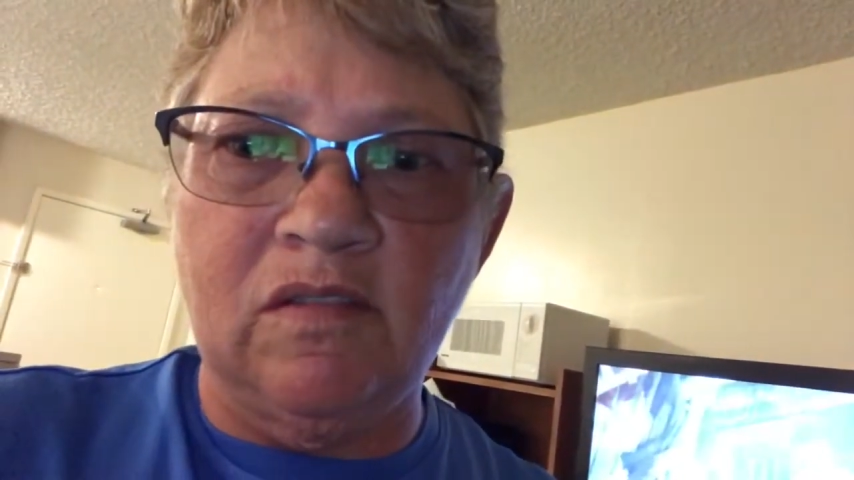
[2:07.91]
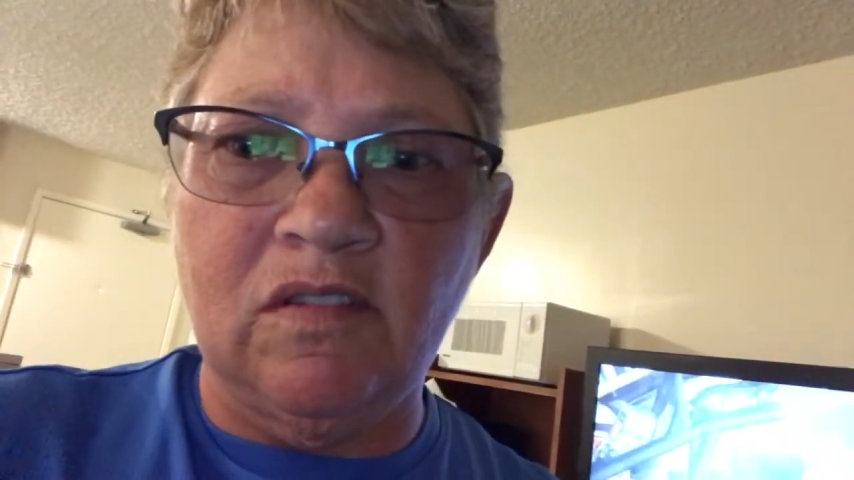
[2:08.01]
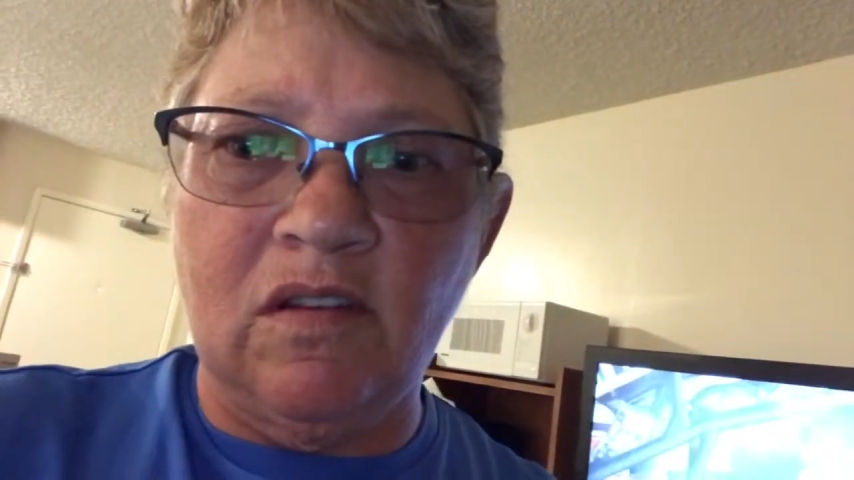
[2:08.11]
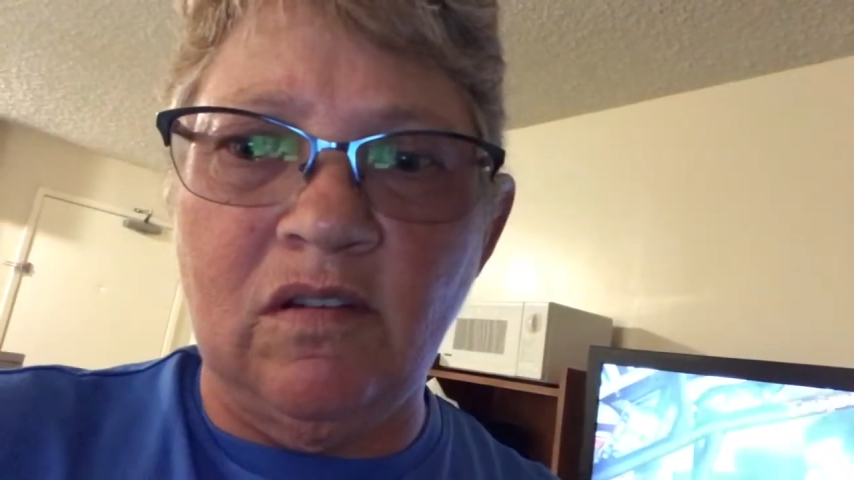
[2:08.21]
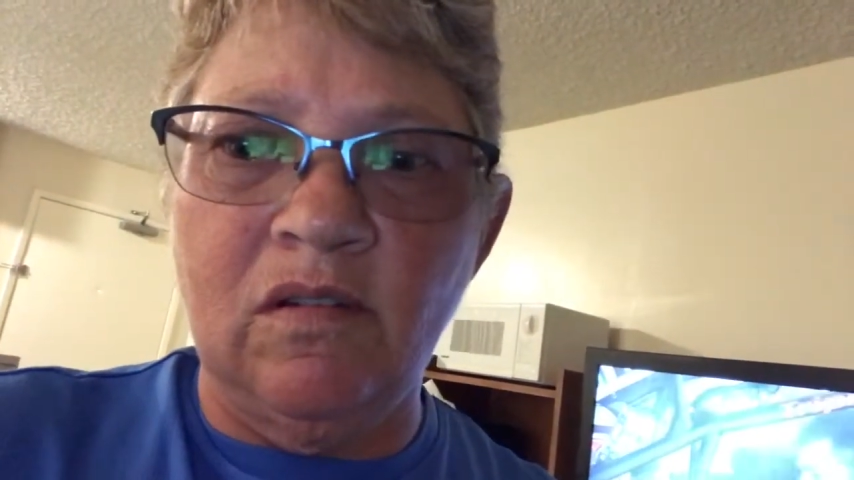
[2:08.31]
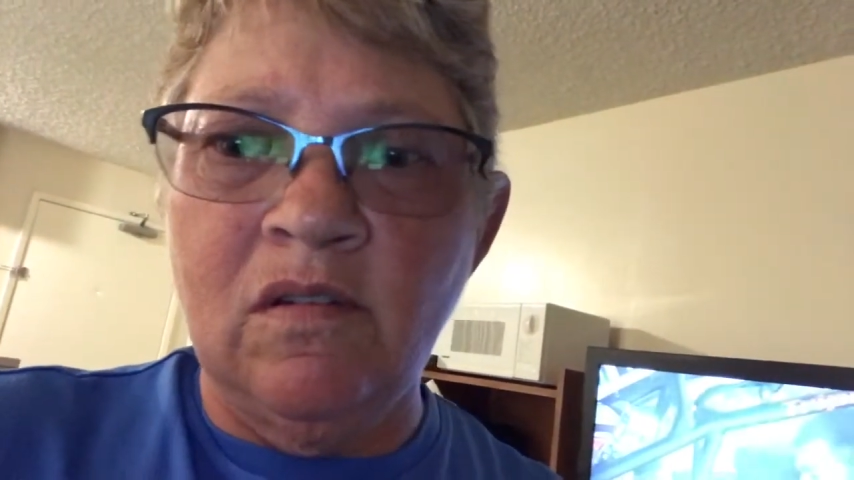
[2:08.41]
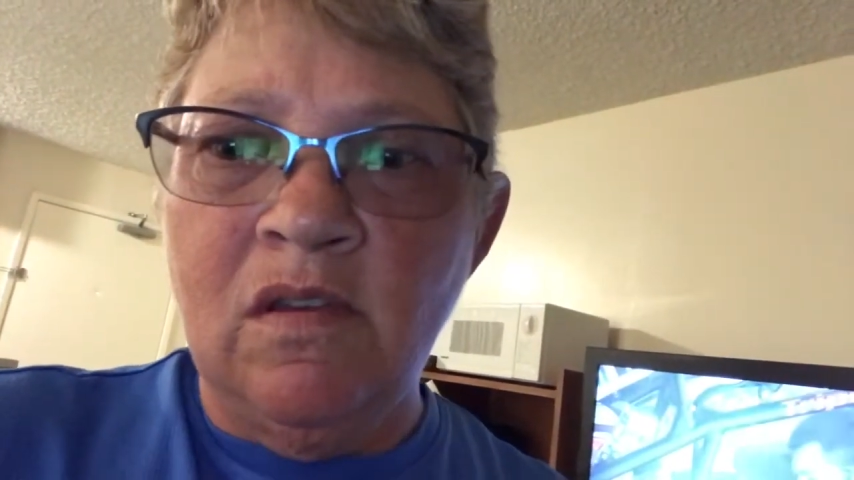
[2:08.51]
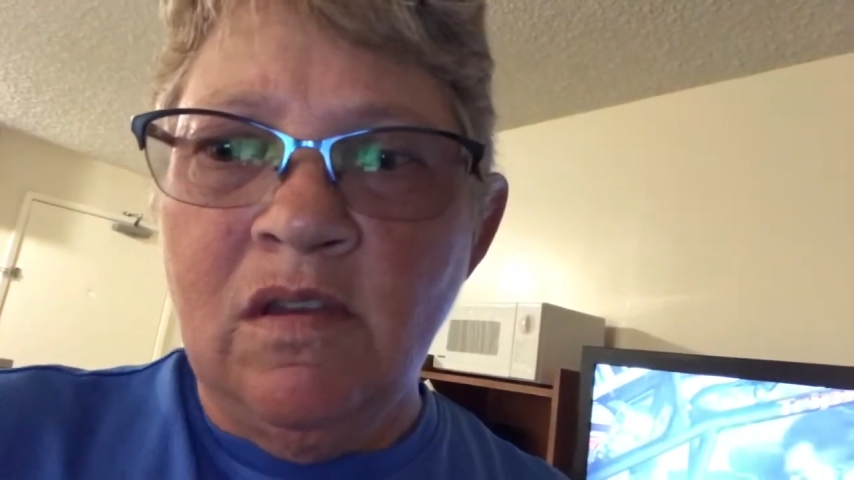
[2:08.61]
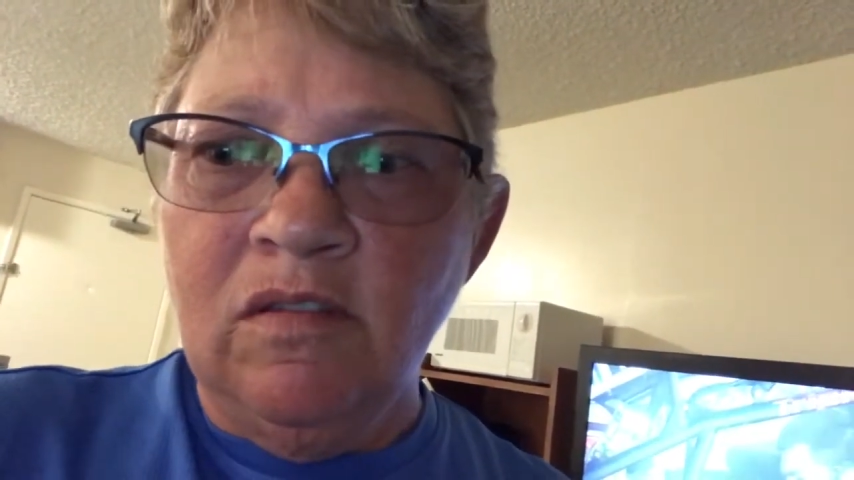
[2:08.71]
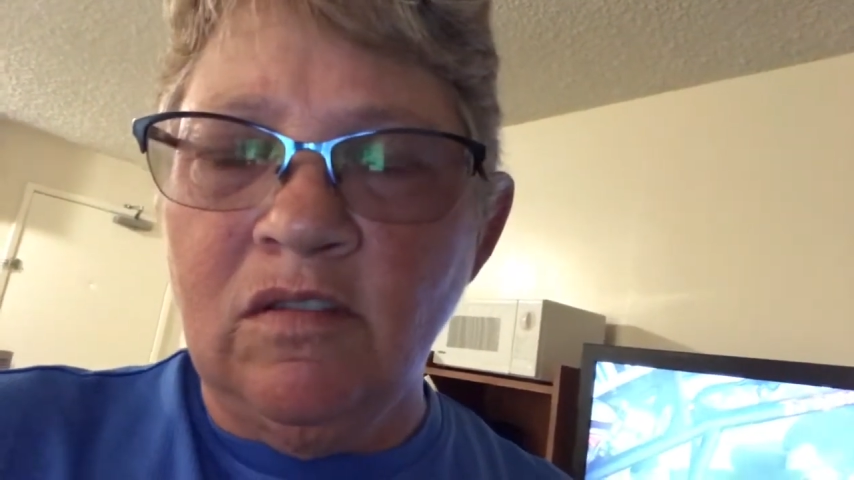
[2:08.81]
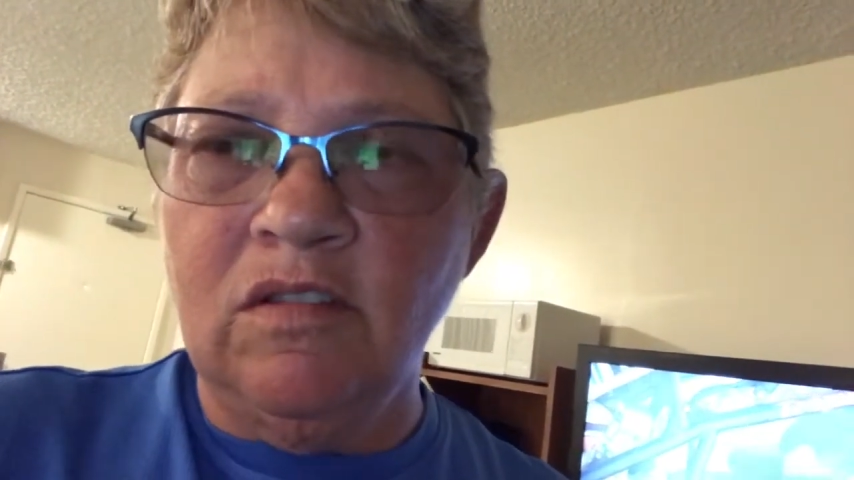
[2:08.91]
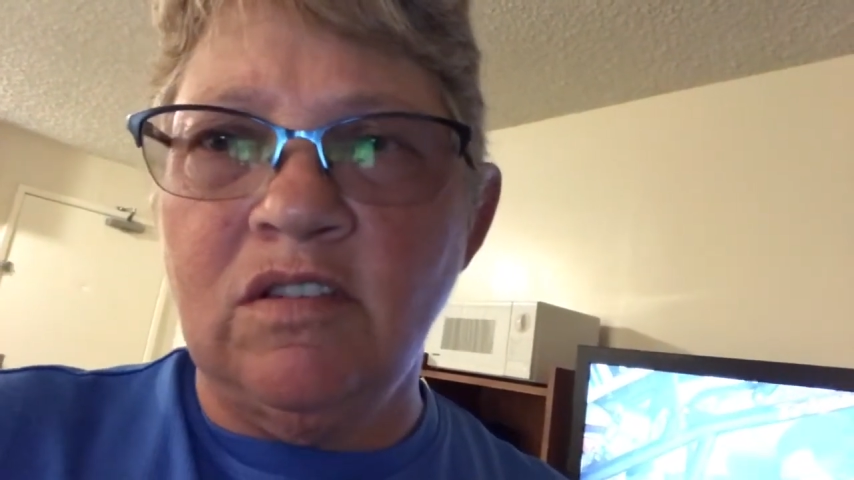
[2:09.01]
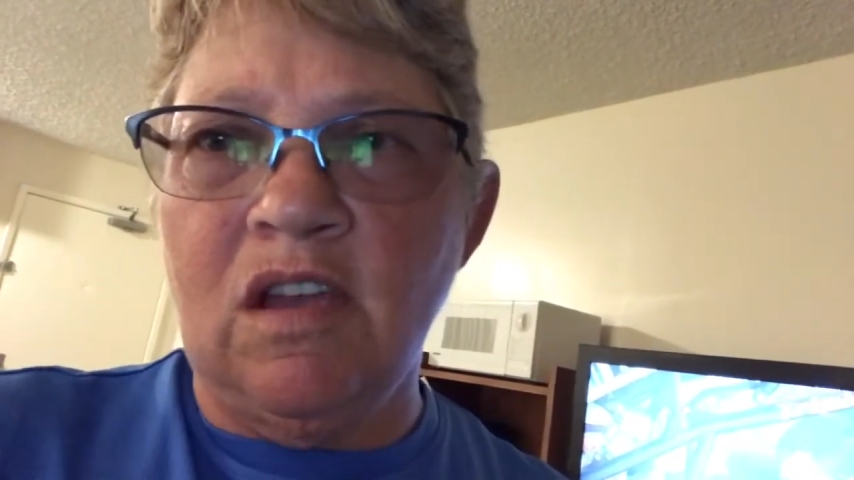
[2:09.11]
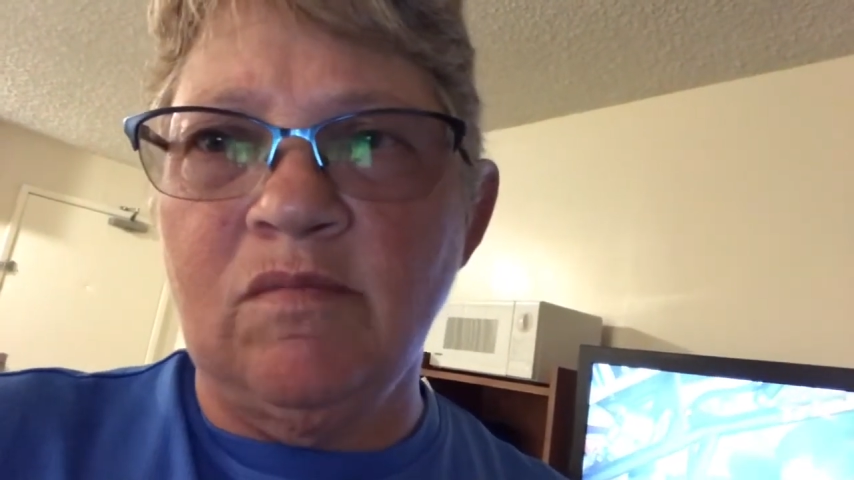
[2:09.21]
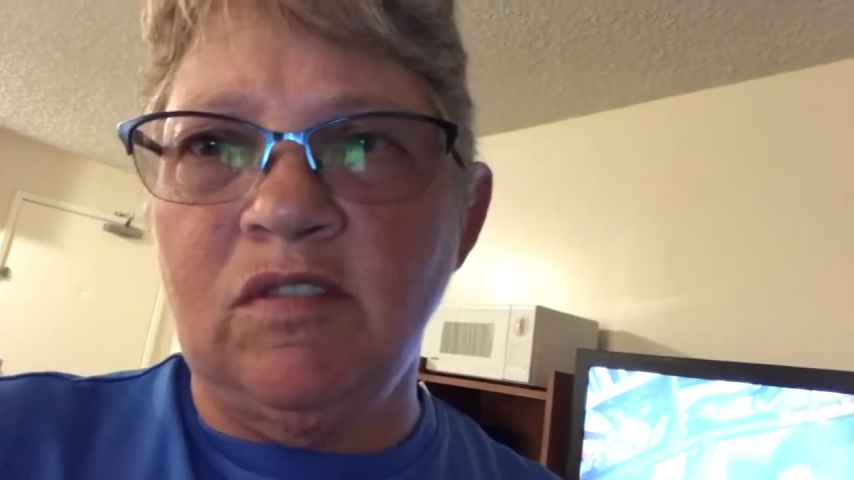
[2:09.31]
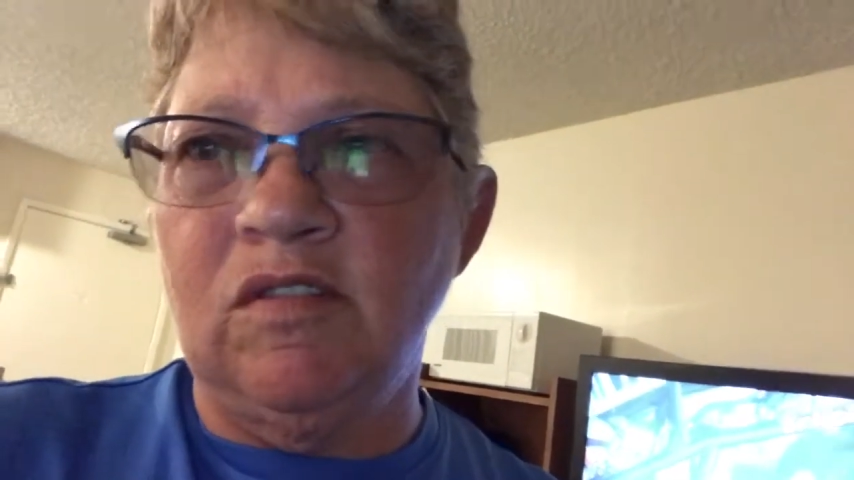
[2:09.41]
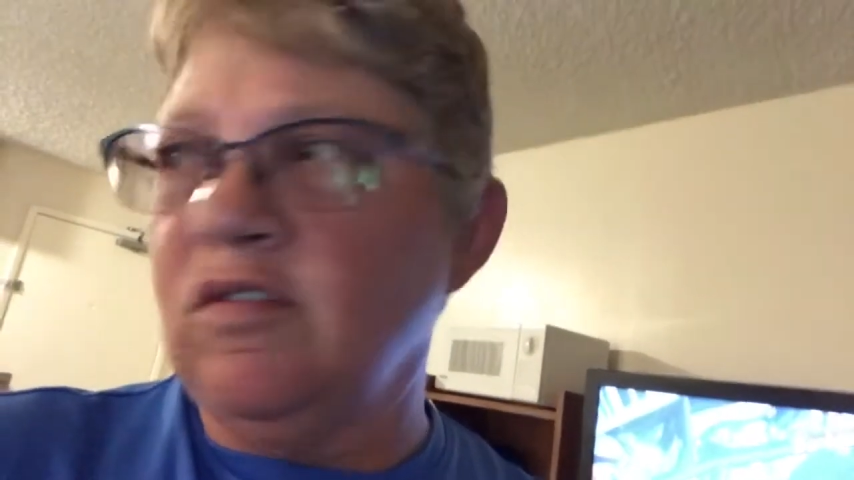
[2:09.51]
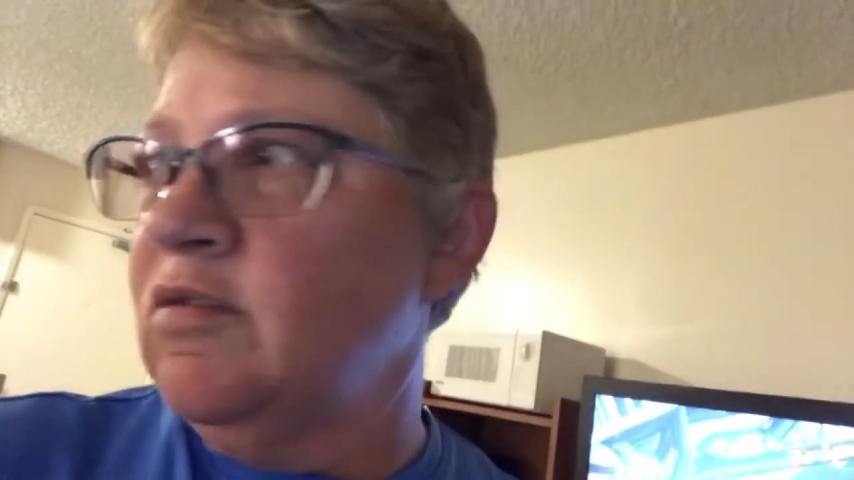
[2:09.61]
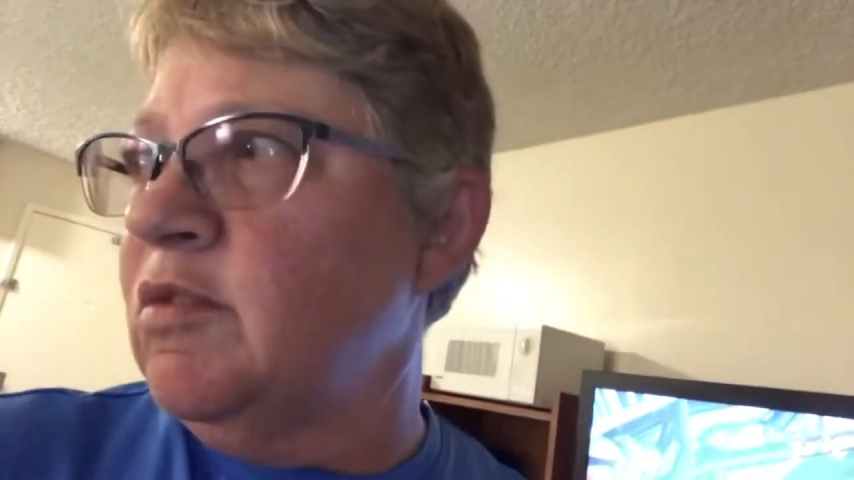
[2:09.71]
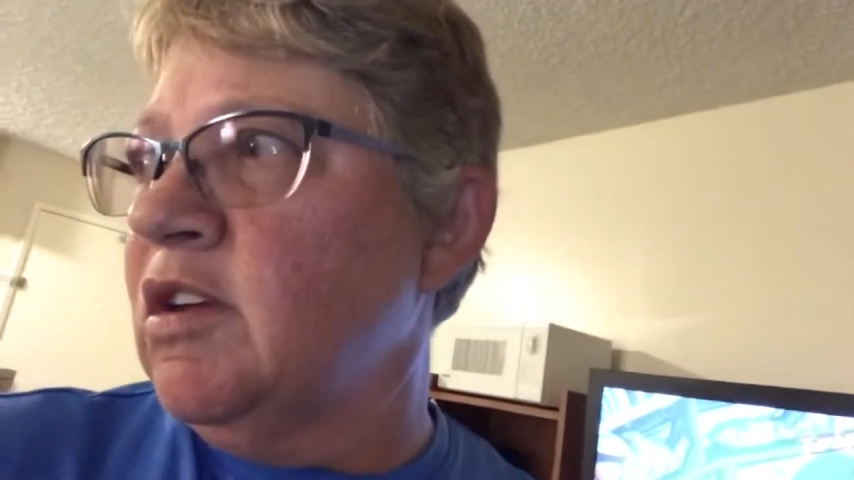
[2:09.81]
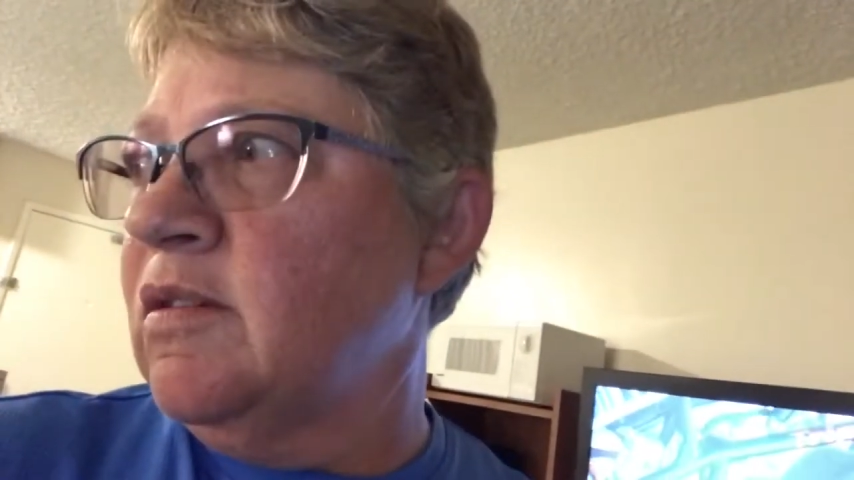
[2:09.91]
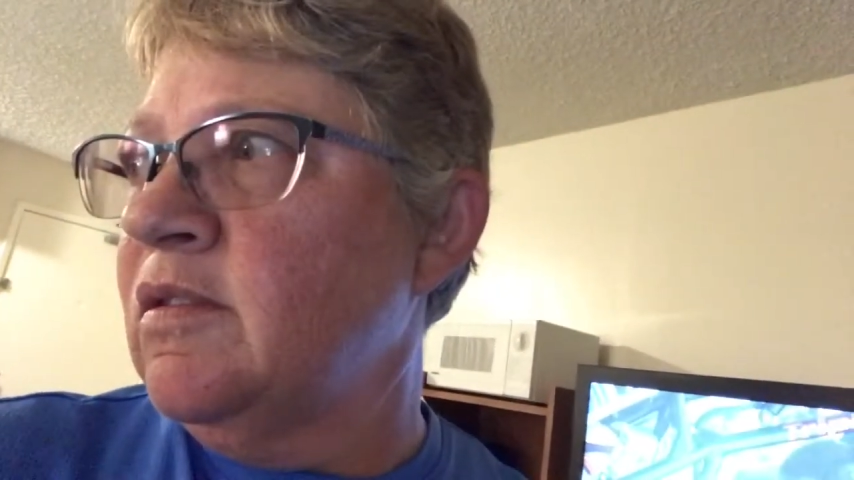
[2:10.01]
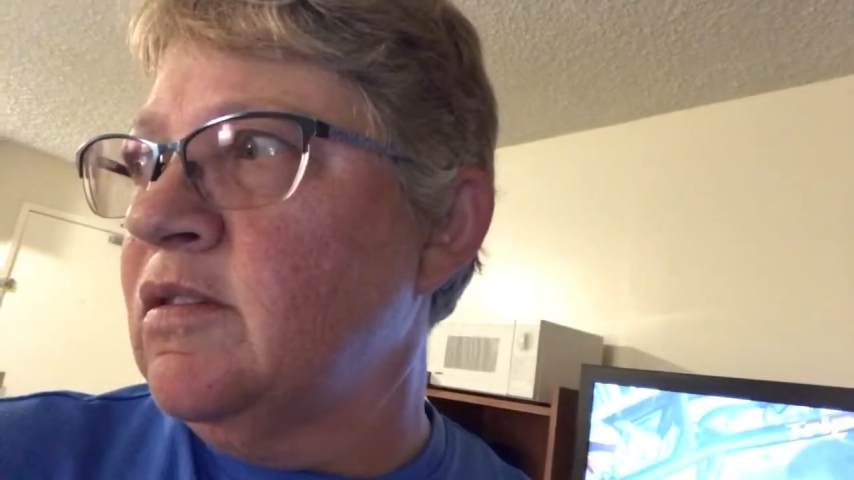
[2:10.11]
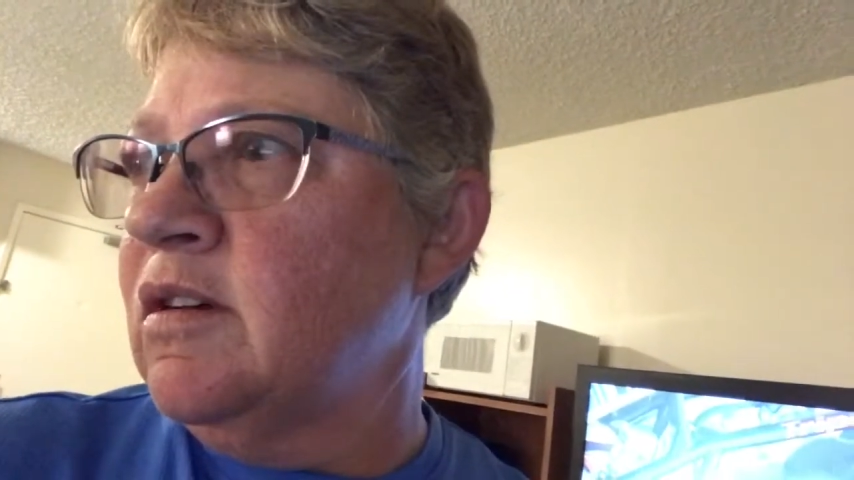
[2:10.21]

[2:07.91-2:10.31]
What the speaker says: So it's a little time consuming.